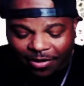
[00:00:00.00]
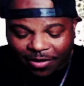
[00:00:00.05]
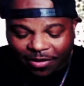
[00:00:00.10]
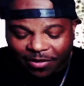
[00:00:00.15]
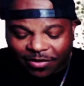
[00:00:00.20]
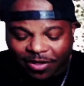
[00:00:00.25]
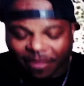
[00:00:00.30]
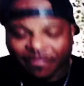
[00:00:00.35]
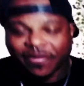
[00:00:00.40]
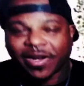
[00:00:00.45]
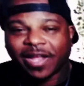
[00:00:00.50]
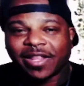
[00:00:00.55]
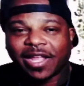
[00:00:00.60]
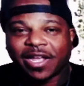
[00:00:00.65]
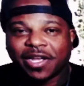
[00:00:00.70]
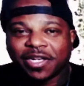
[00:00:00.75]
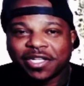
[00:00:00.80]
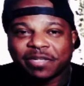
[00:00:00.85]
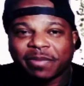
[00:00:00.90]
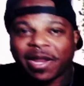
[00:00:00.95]
So I feel like they
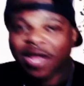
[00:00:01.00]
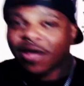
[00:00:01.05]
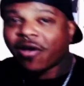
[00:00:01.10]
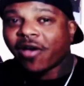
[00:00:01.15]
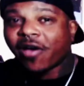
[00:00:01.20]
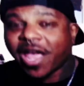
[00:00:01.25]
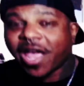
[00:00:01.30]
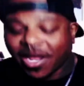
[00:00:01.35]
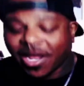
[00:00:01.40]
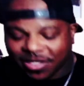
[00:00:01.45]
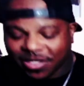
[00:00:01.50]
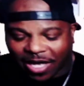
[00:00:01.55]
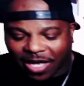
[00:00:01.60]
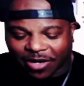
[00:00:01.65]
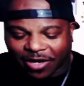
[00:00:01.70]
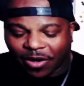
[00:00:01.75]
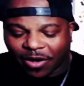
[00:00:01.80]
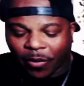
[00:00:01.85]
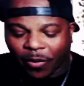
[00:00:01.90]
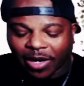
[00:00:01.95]
could just be like, oh, hey, just out of
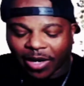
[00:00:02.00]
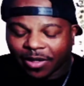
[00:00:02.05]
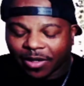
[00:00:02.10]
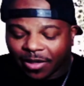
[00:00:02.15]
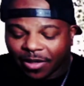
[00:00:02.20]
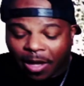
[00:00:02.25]
nowhere.